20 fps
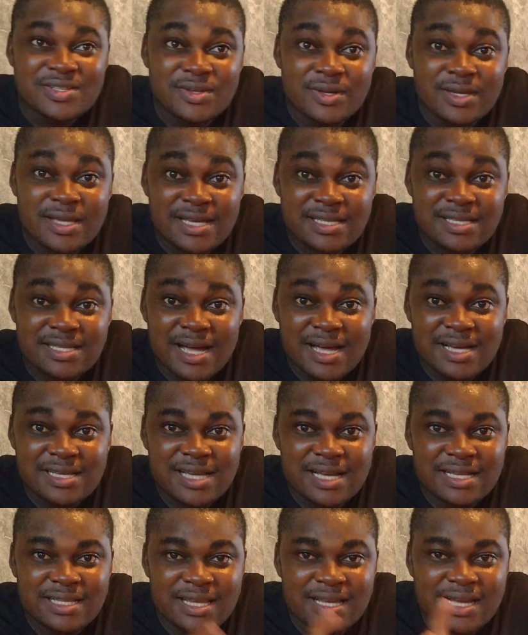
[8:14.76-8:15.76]
So yes
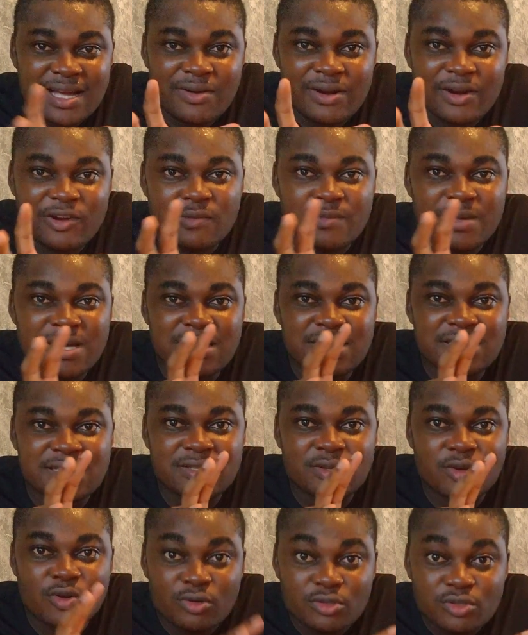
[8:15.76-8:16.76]
guys, I think I'll recommend
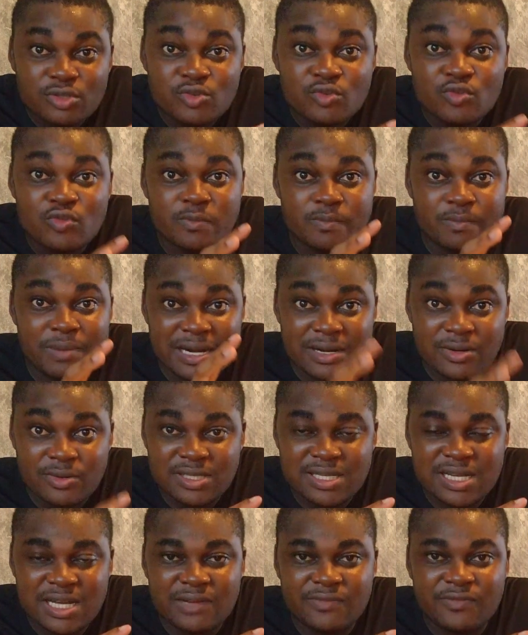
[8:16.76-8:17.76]
this Kothu
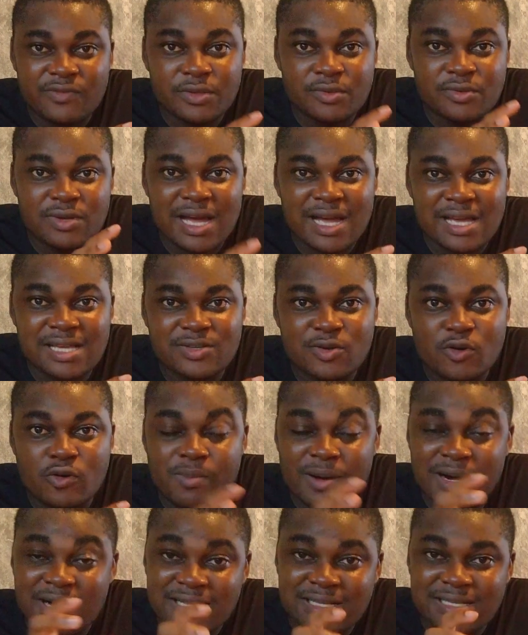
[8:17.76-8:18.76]
Parotta for you guys, or
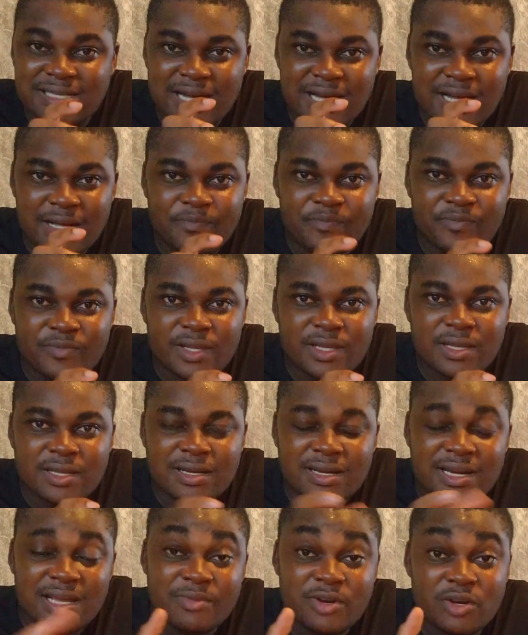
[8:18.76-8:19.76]
Parotta.
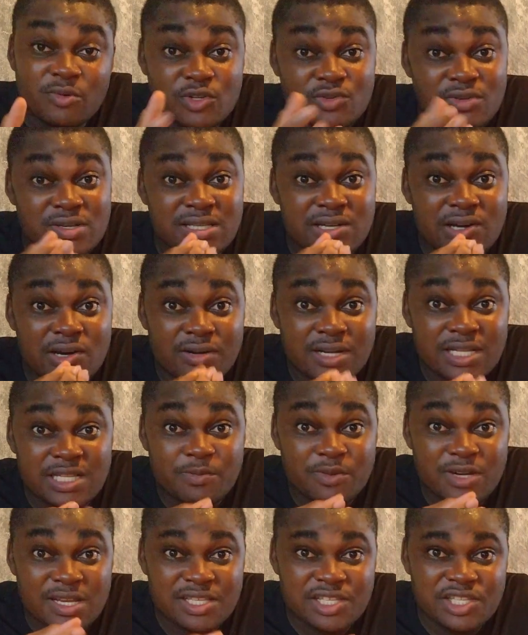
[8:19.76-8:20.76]
Let me know which one is the correct
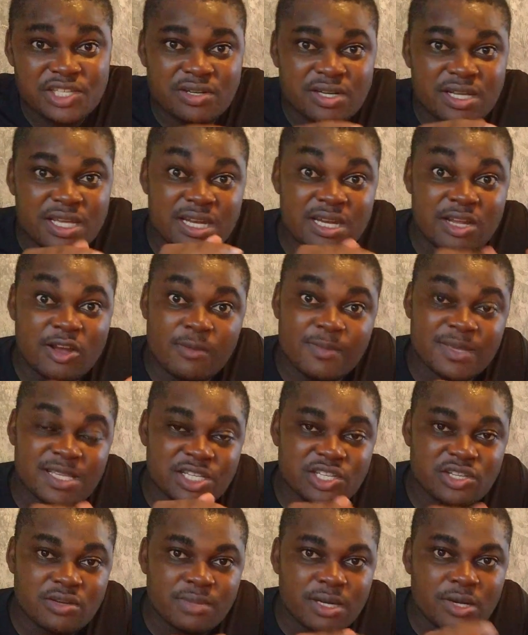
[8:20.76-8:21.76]
pronunciation in the comment
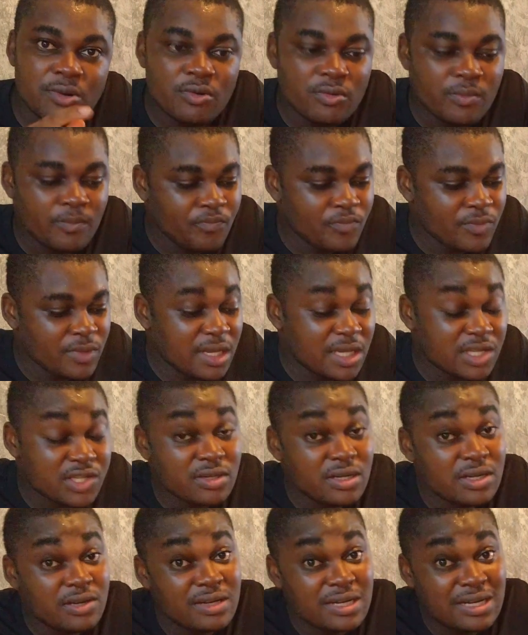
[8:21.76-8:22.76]
section below. It's
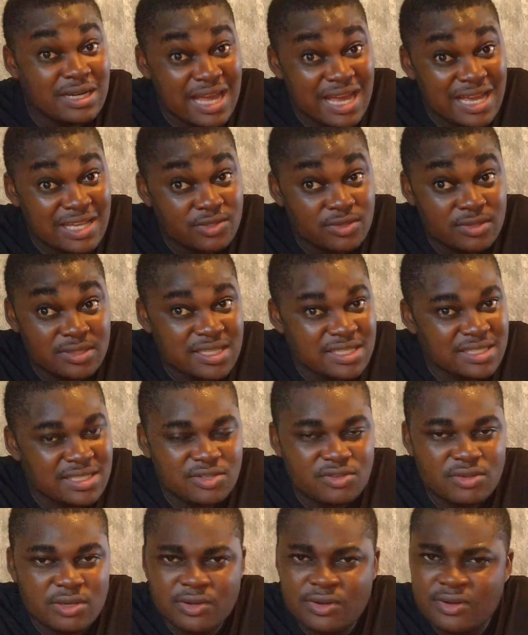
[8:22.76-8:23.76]
really nice, so
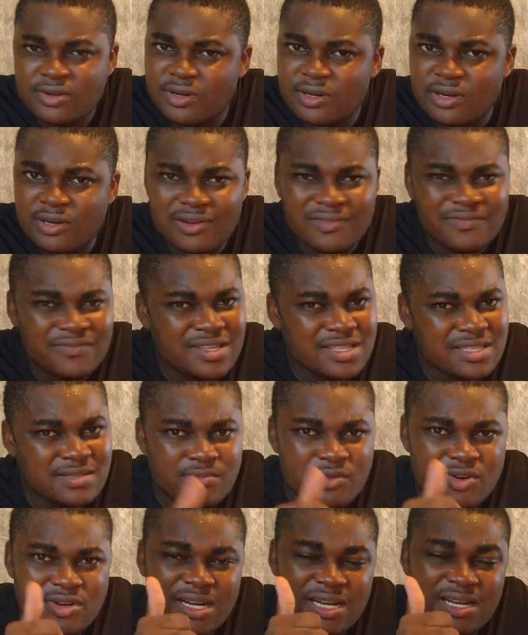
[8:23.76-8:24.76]
tasty. You're going to love this
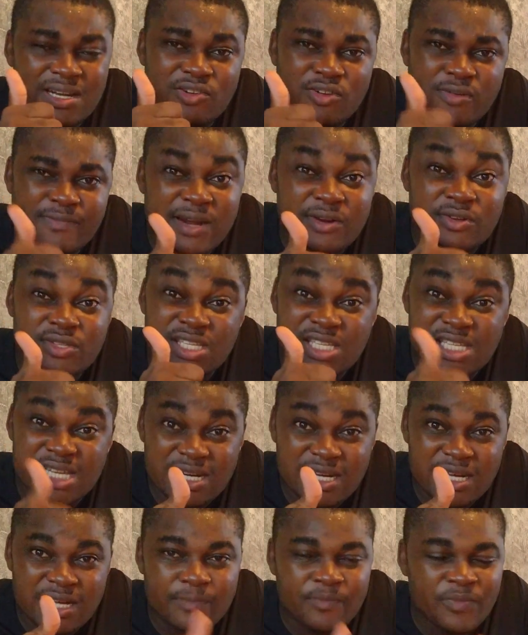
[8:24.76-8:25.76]
more than the normal roti
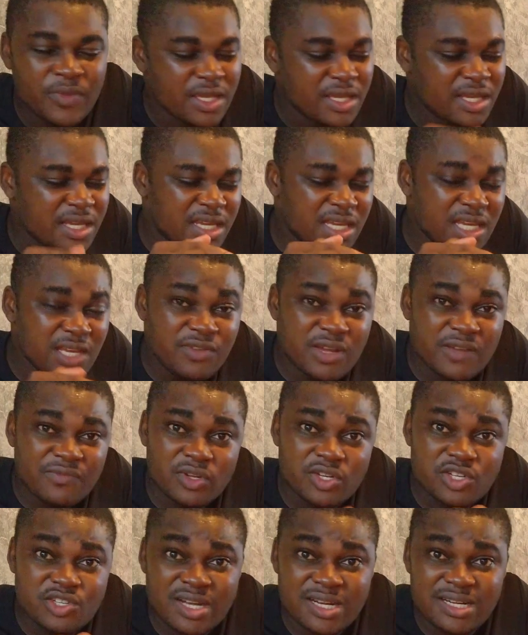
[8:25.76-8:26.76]
canai. If you have
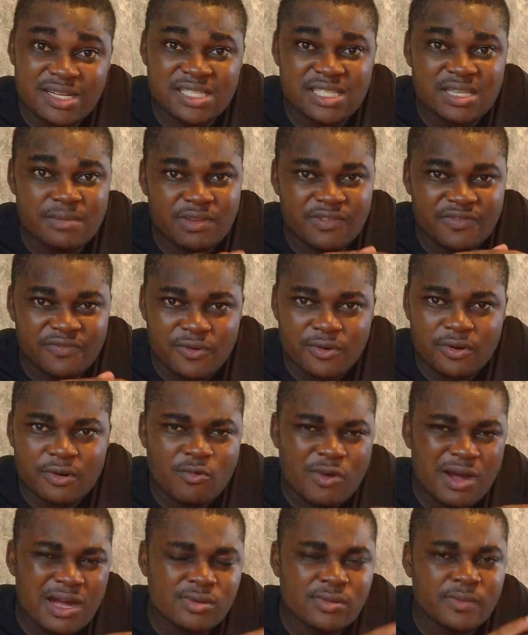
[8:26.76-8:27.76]
not tried it before,
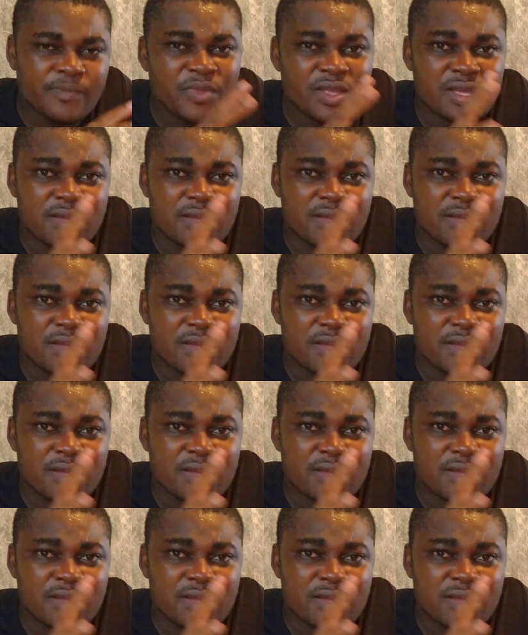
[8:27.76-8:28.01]
wow.